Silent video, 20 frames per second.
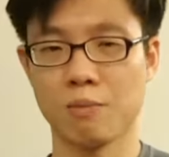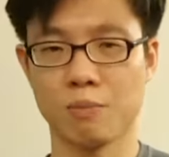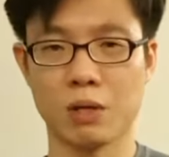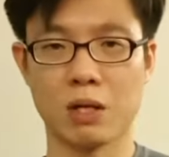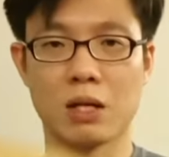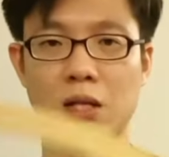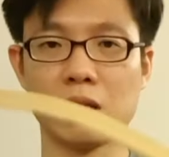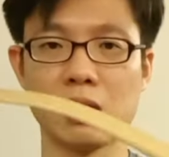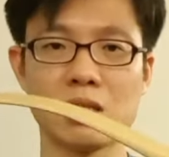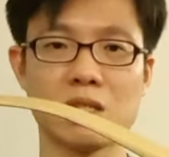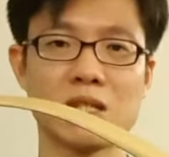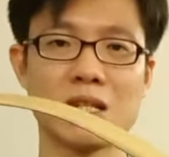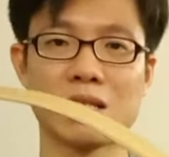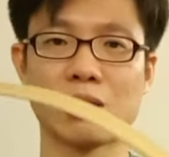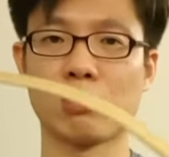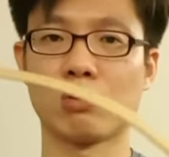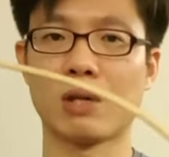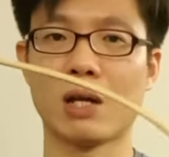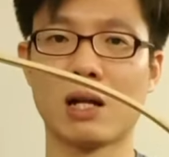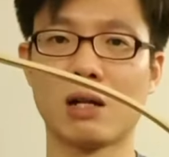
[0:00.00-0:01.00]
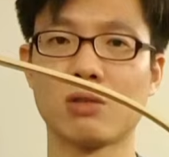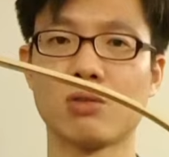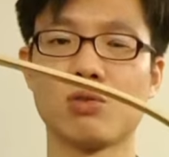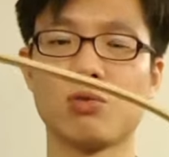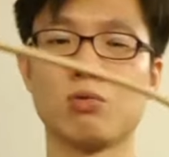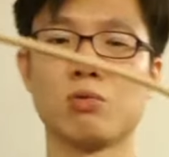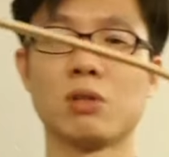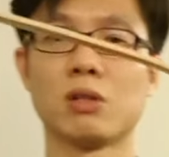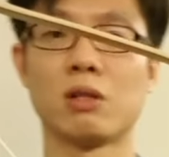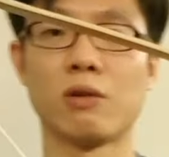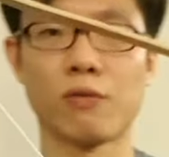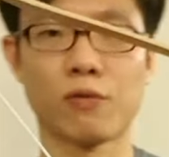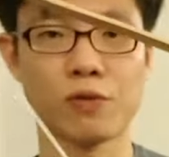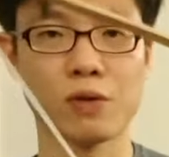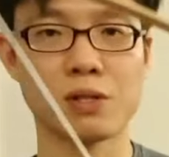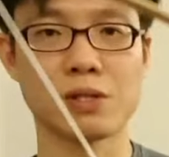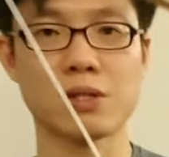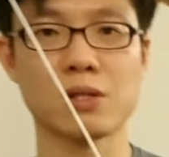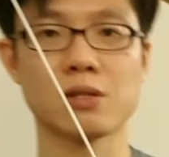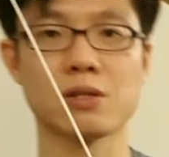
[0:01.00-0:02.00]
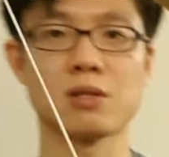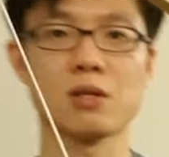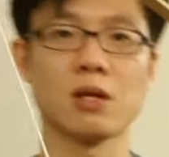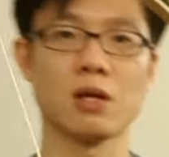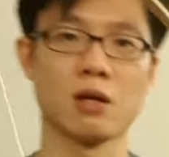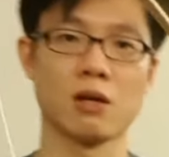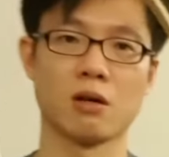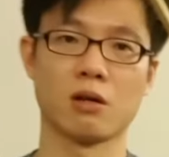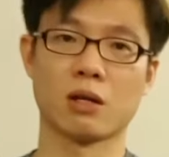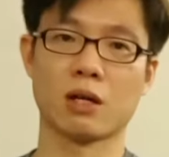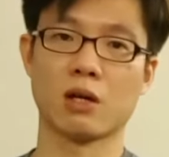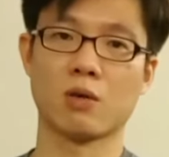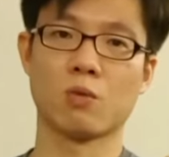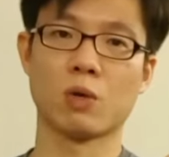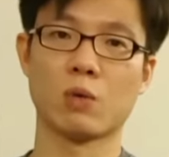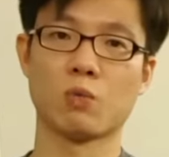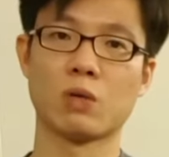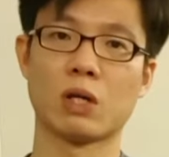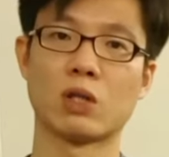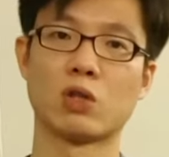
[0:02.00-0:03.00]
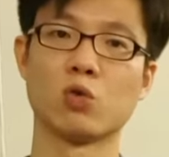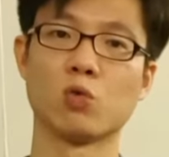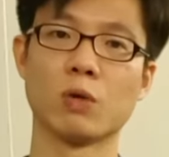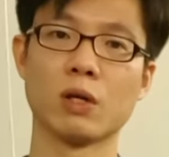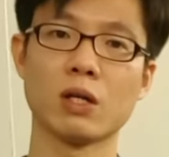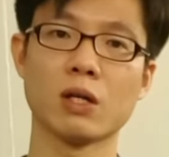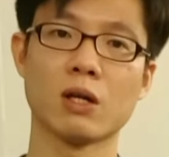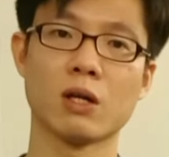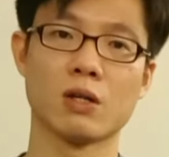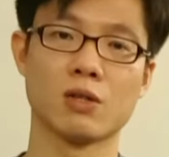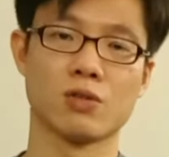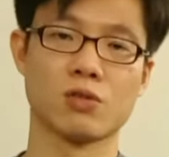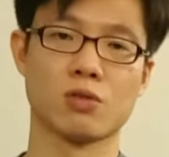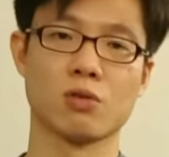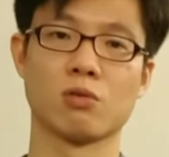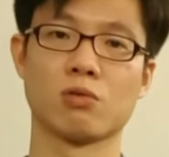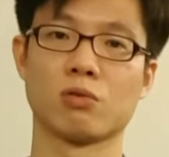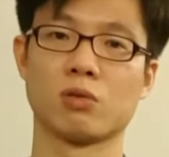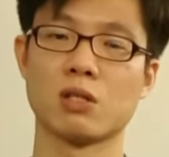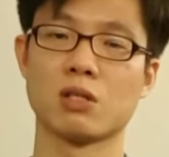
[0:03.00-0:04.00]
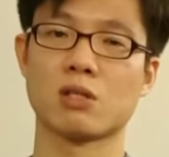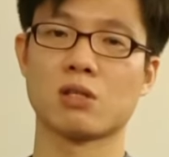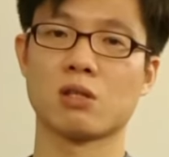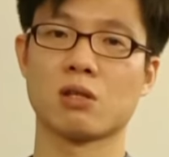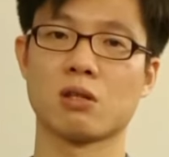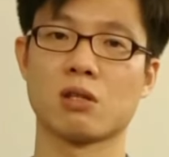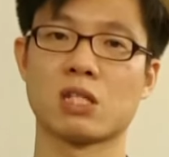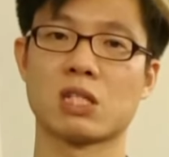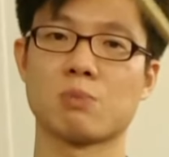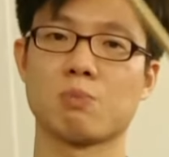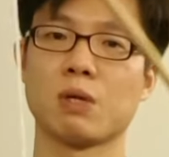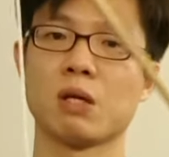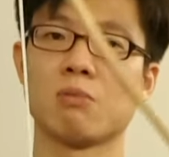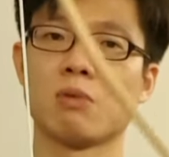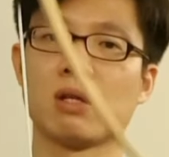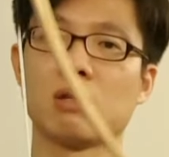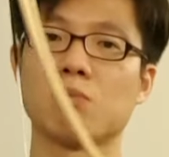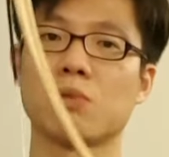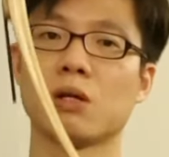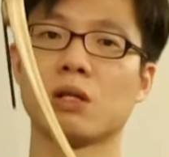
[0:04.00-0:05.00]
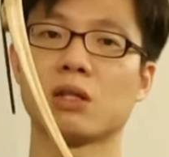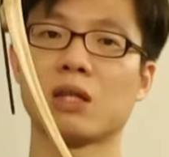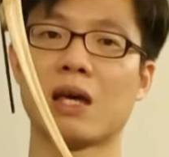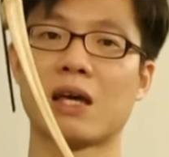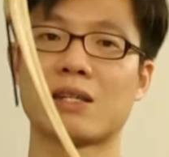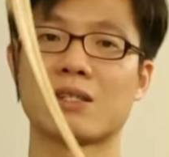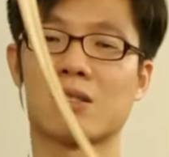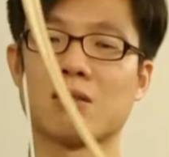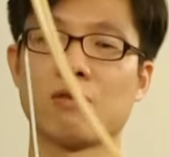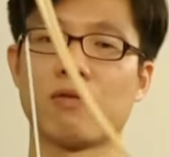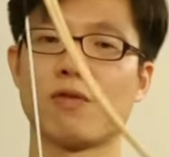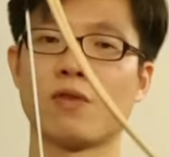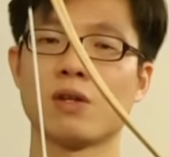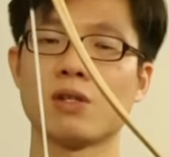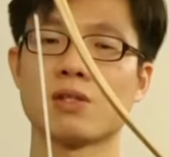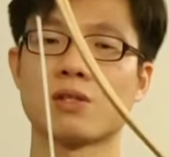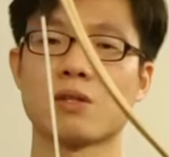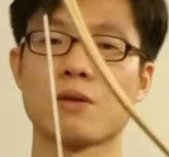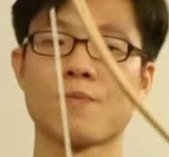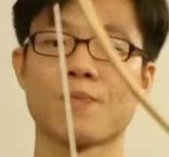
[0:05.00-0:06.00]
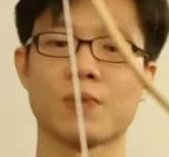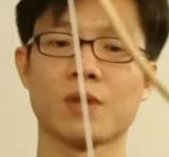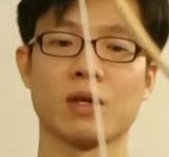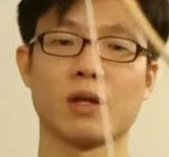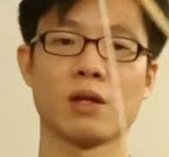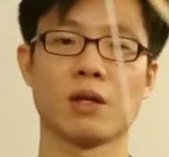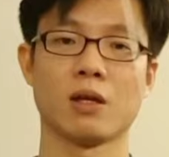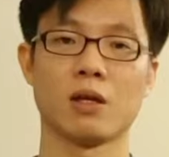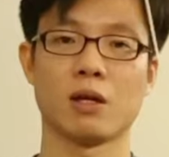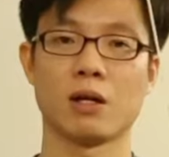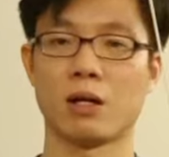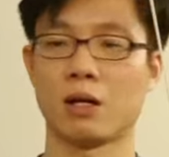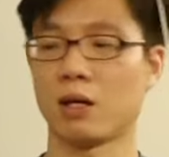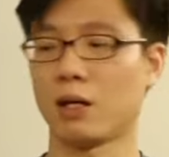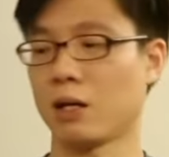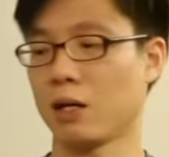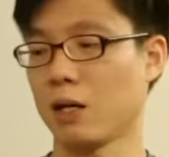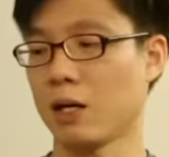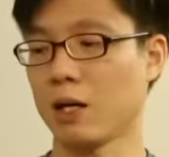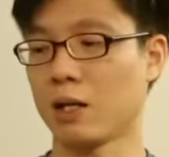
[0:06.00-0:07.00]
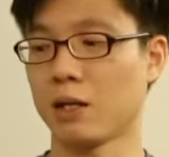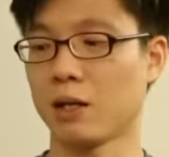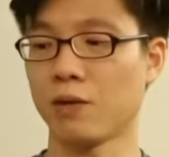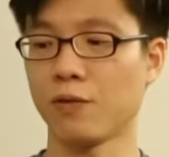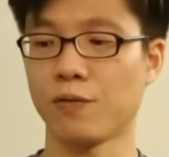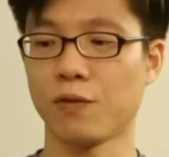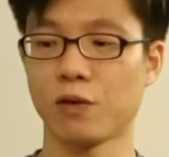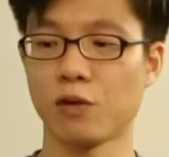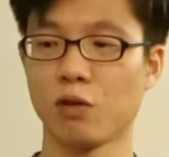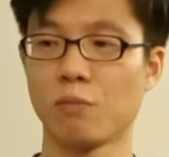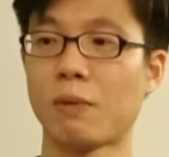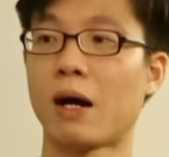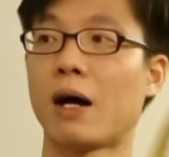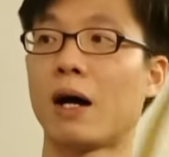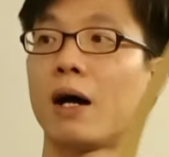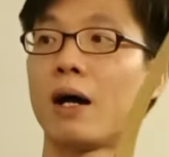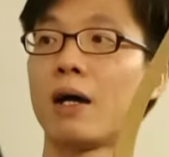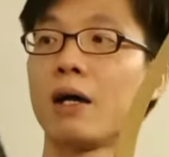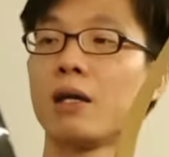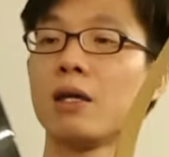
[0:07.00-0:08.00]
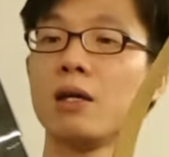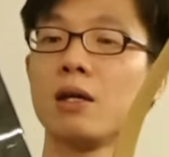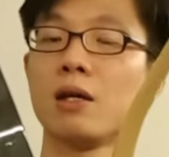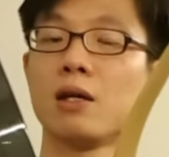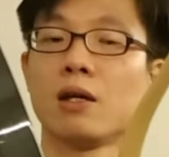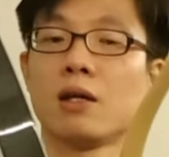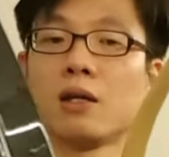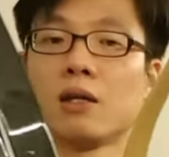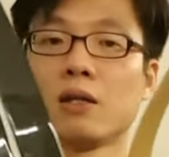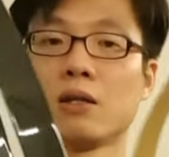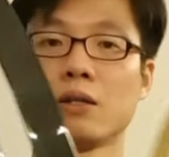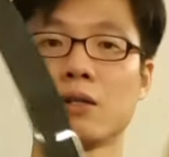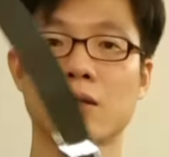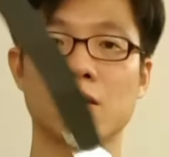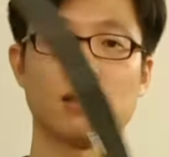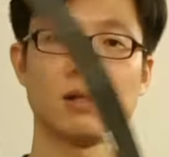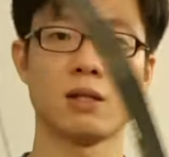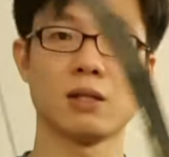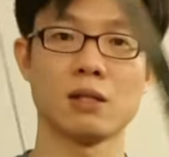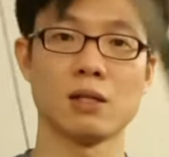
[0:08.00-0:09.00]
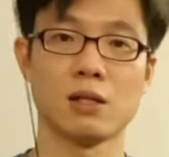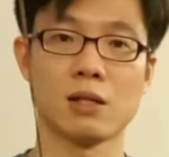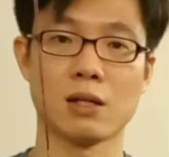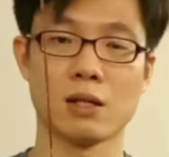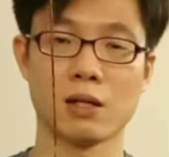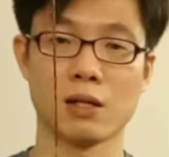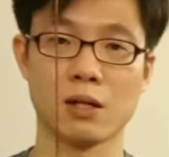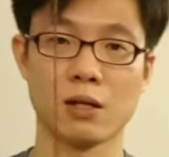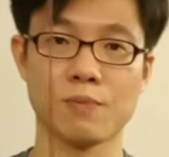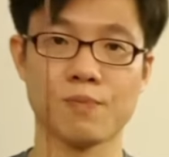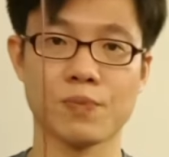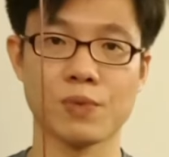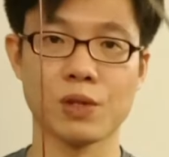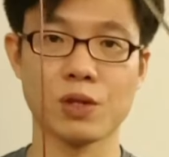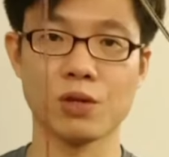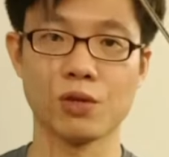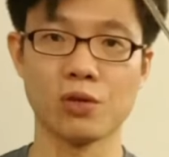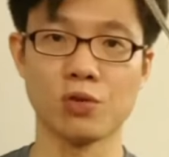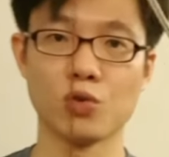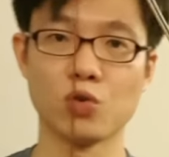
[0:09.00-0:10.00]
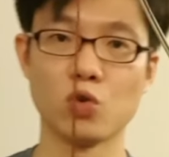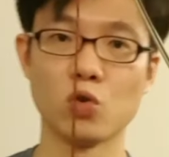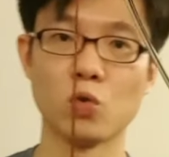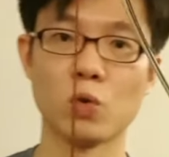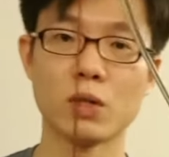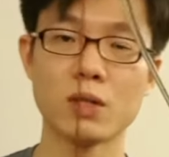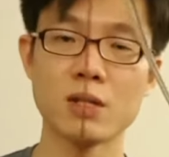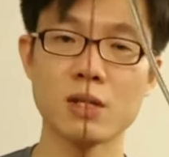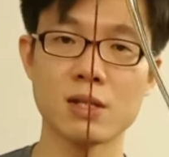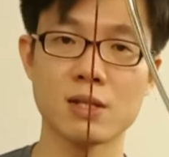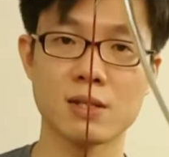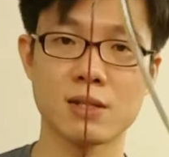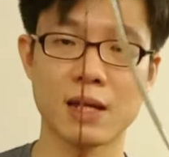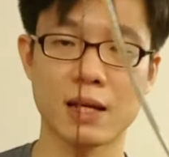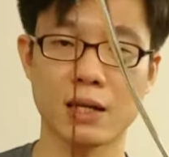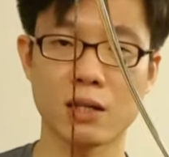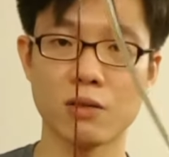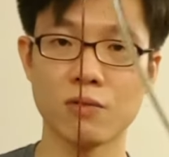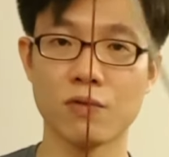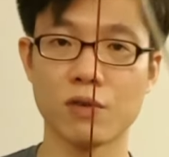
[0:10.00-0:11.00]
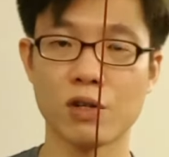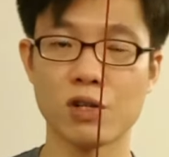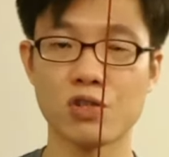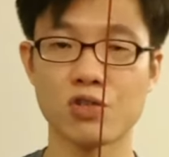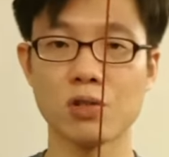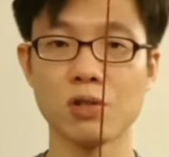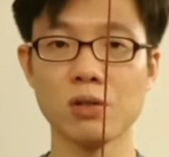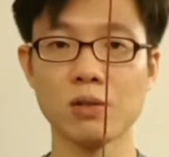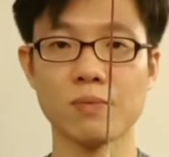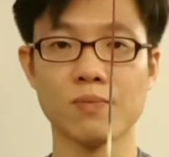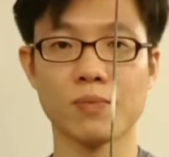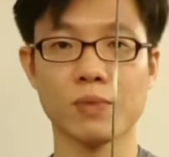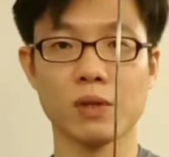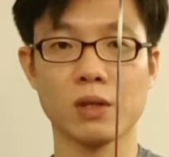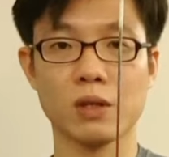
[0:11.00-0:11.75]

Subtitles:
But this is just to tell you the differences, okay, what we are doing. So this Spearman being tested first, and then followed by the Yuwen second version.